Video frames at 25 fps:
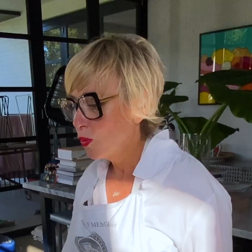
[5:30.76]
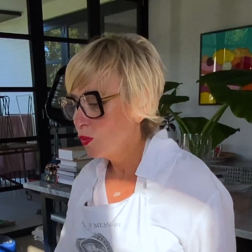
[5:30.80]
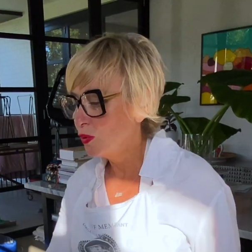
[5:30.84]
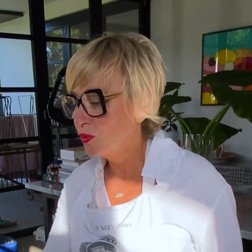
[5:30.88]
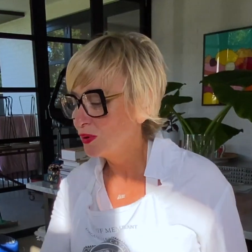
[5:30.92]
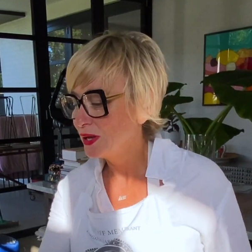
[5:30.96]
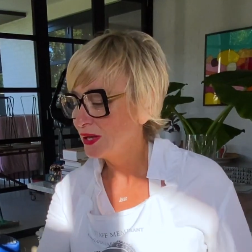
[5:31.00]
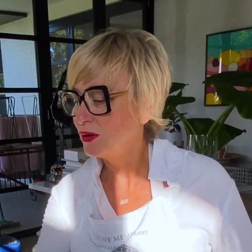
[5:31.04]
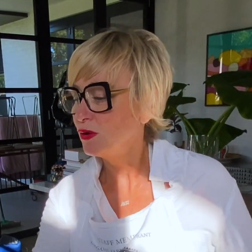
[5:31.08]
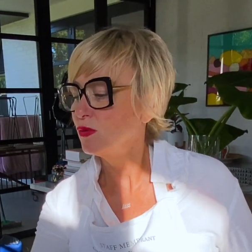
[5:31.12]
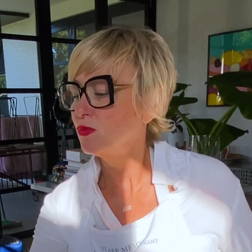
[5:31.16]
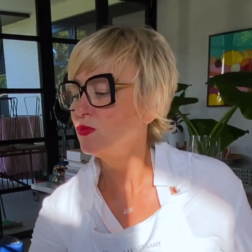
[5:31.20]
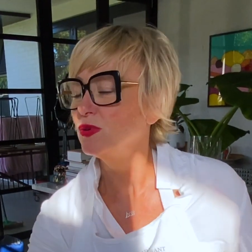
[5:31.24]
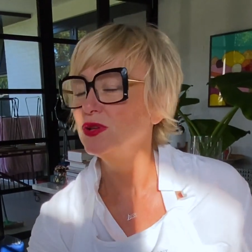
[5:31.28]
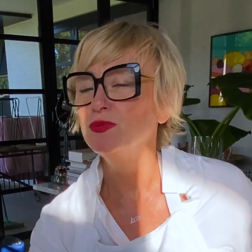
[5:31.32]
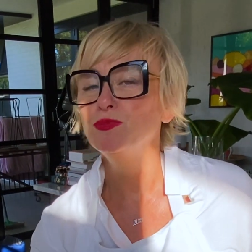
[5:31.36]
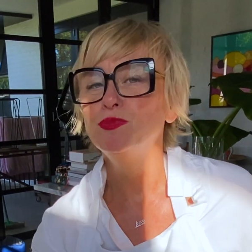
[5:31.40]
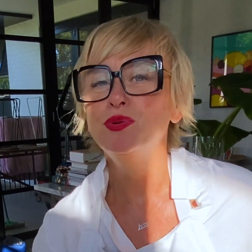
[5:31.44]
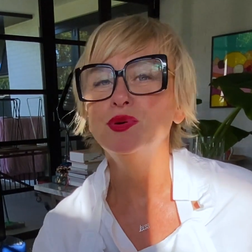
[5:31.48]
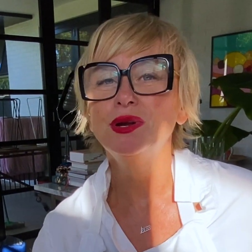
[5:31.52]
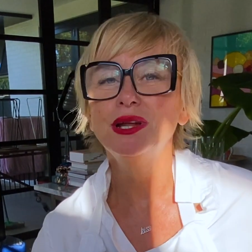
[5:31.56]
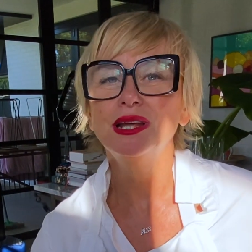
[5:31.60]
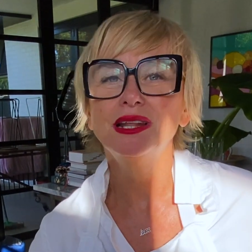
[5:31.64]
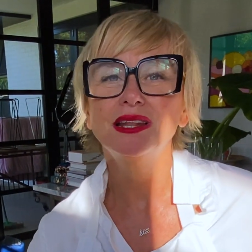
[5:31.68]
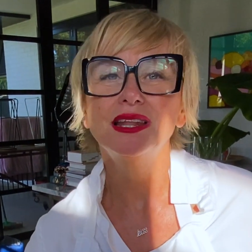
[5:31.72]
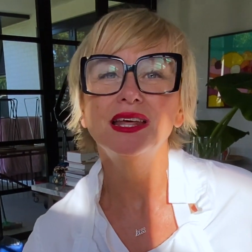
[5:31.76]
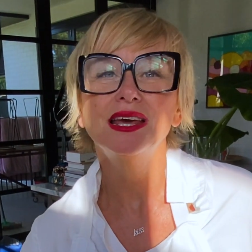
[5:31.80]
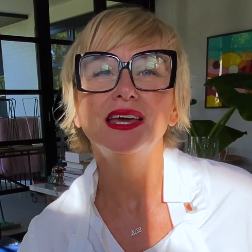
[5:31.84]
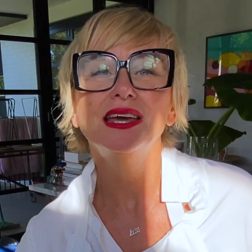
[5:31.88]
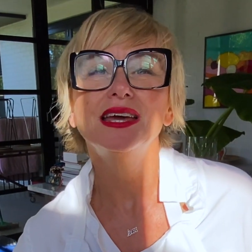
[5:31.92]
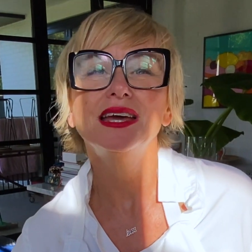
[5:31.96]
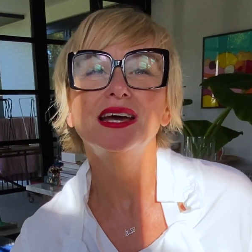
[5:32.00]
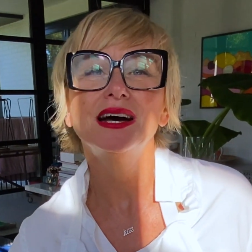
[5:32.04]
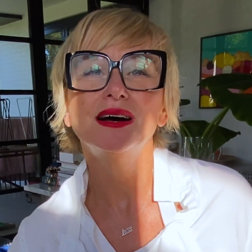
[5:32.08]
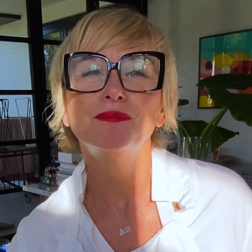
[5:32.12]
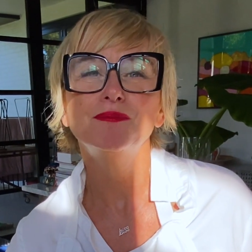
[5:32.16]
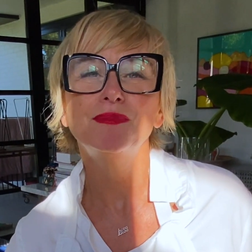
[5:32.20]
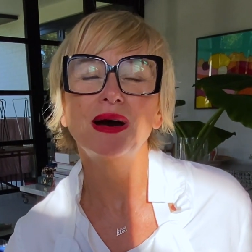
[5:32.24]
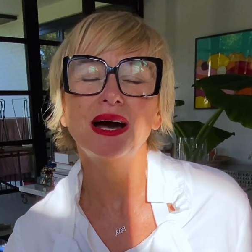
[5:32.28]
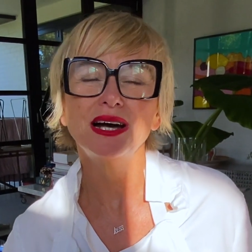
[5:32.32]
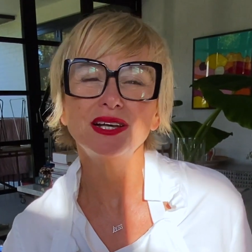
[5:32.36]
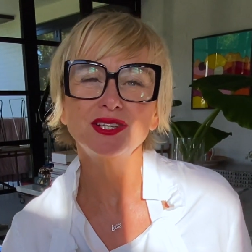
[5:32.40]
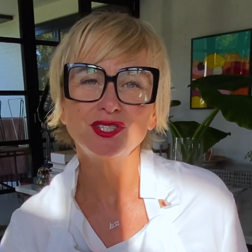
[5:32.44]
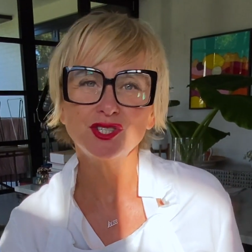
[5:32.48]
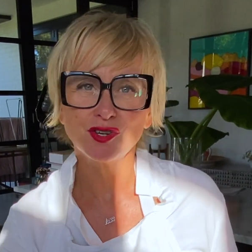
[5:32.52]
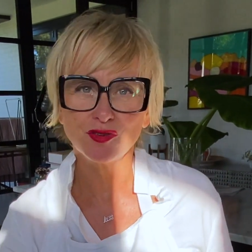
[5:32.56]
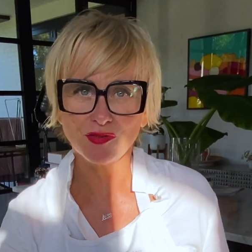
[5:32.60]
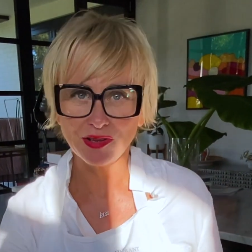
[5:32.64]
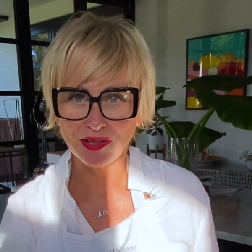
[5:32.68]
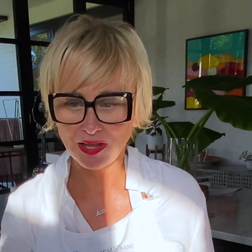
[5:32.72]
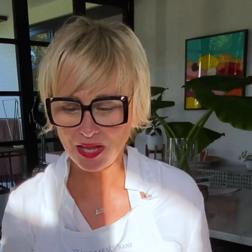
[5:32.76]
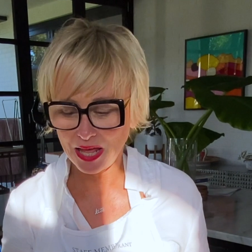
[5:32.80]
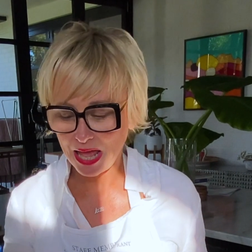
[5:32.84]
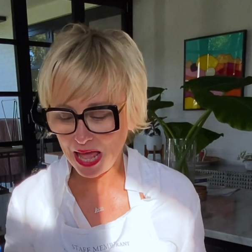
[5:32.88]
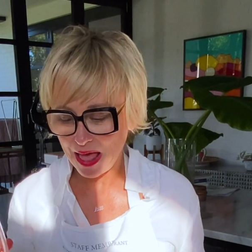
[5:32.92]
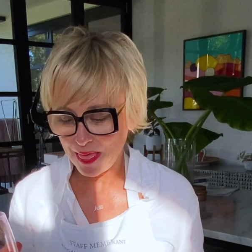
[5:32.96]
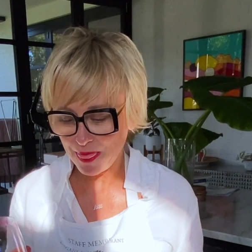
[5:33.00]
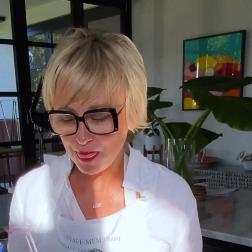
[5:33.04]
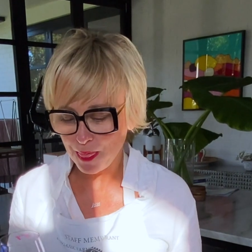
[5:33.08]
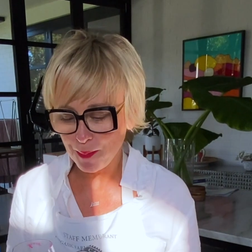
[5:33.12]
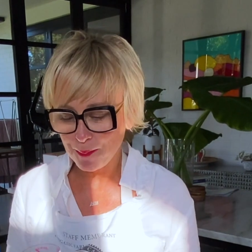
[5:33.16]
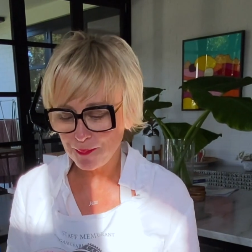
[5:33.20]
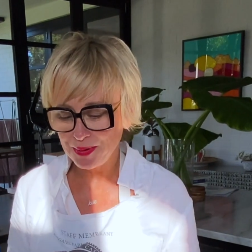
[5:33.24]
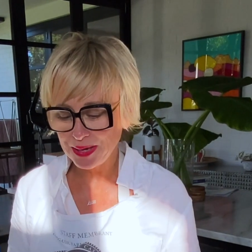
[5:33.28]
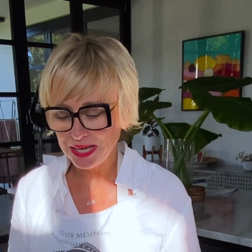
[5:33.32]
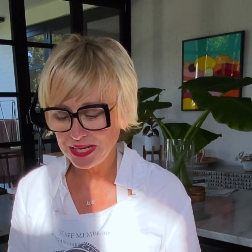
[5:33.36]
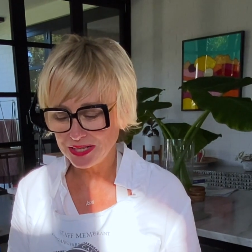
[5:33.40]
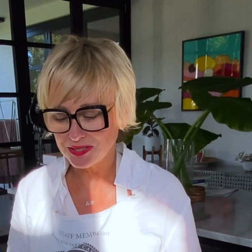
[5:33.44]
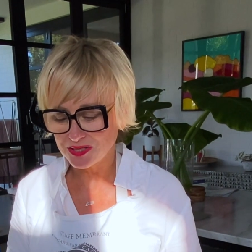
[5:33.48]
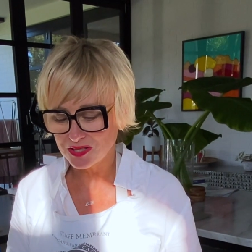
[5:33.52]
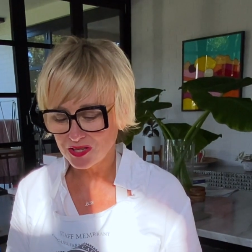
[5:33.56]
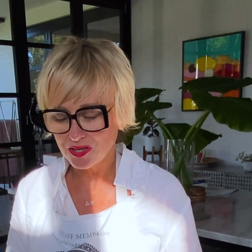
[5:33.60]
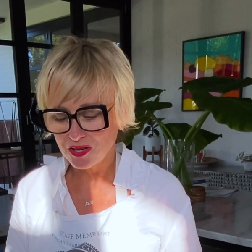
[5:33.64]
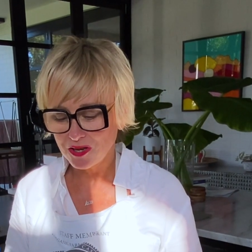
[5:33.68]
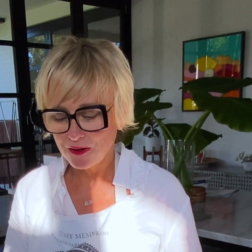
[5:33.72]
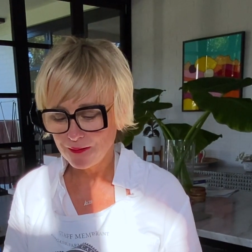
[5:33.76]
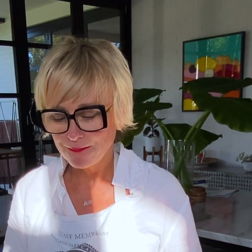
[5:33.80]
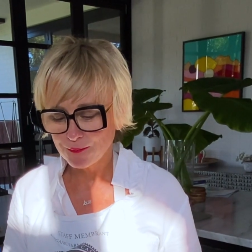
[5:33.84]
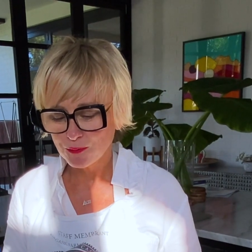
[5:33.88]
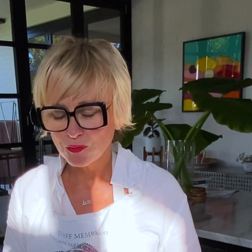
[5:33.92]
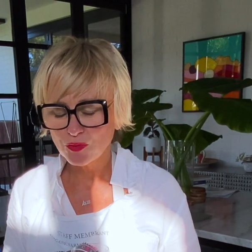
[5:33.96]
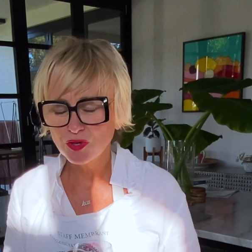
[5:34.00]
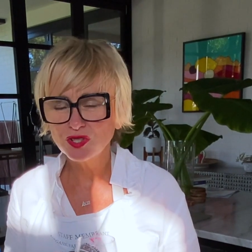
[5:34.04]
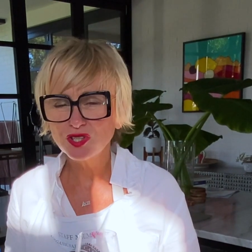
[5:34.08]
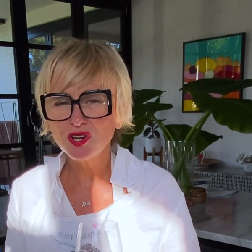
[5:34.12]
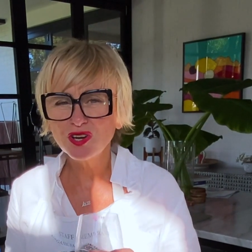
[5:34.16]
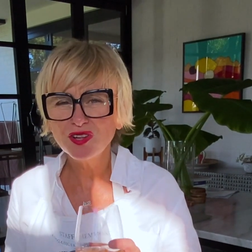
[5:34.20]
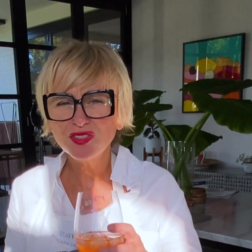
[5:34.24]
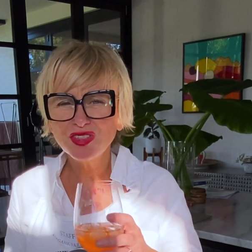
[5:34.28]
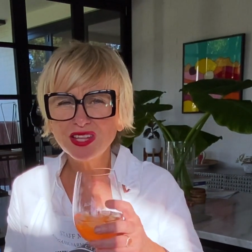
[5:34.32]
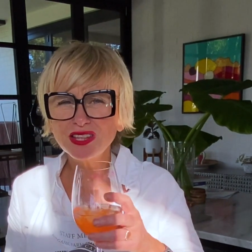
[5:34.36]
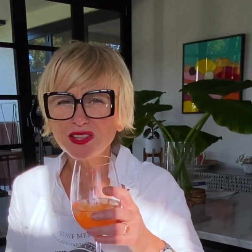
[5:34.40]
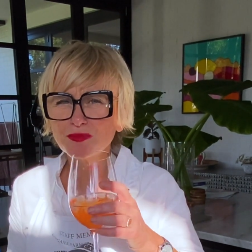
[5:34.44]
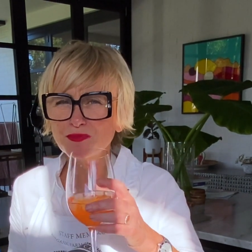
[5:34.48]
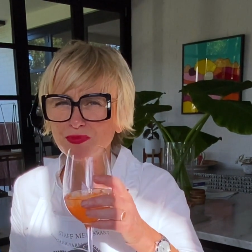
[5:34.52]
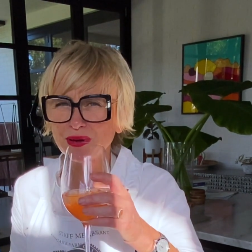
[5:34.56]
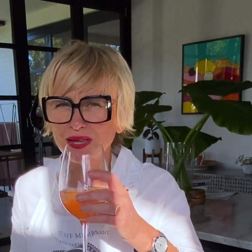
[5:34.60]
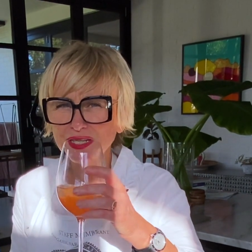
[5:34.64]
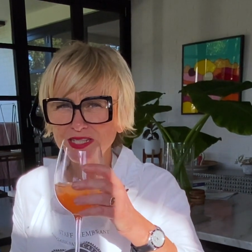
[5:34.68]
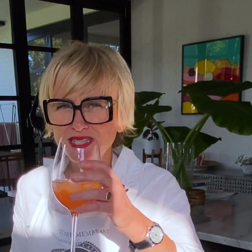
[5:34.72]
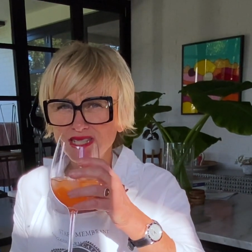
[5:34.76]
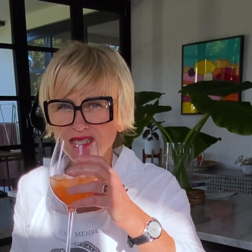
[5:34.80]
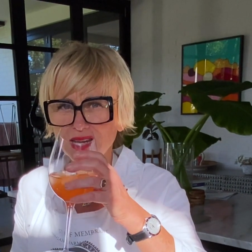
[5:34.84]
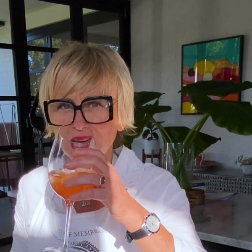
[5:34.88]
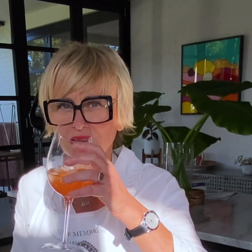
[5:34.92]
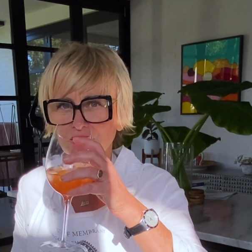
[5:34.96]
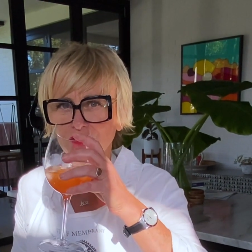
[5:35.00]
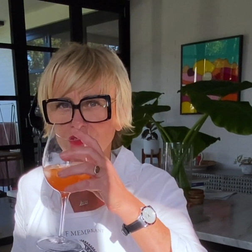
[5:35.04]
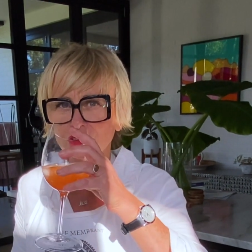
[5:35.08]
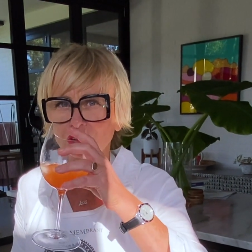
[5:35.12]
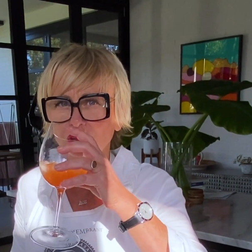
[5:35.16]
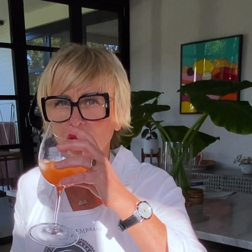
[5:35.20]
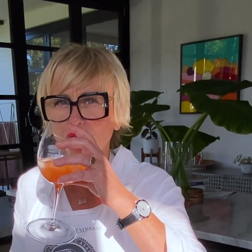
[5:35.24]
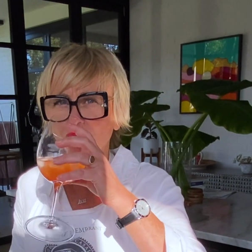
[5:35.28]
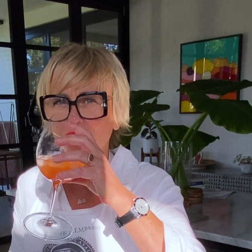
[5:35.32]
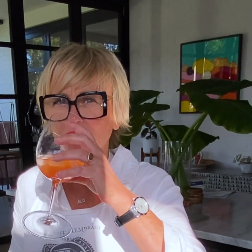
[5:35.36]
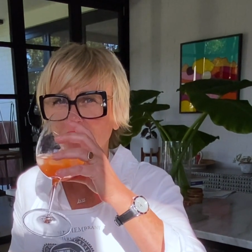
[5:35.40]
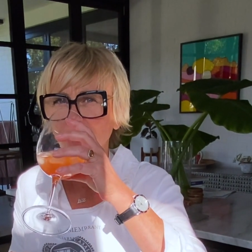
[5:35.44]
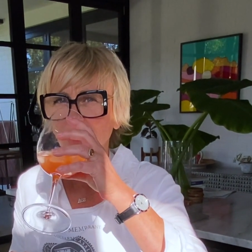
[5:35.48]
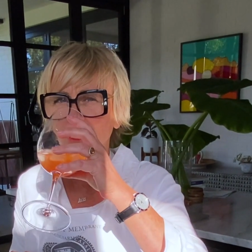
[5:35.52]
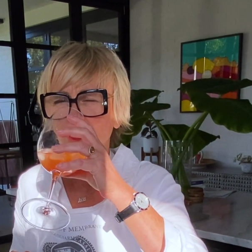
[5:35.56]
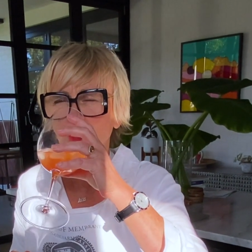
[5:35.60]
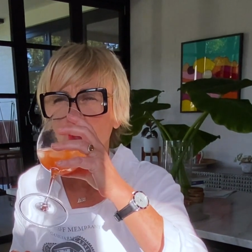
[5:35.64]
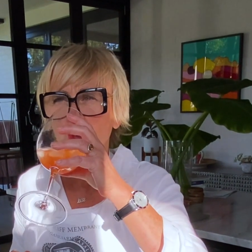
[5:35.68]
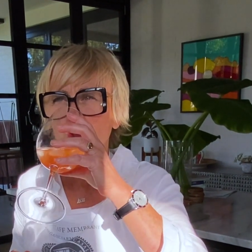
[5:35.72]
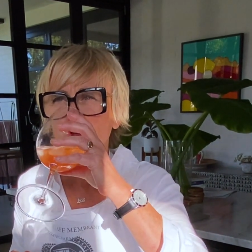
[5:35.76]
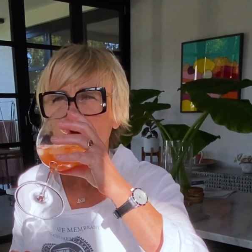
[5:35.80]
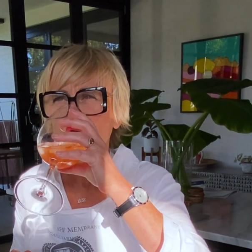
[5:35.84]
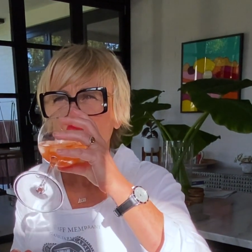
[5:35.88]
we'll get on with putting the pasta in there and the beans, because I don't think the beans take very long either.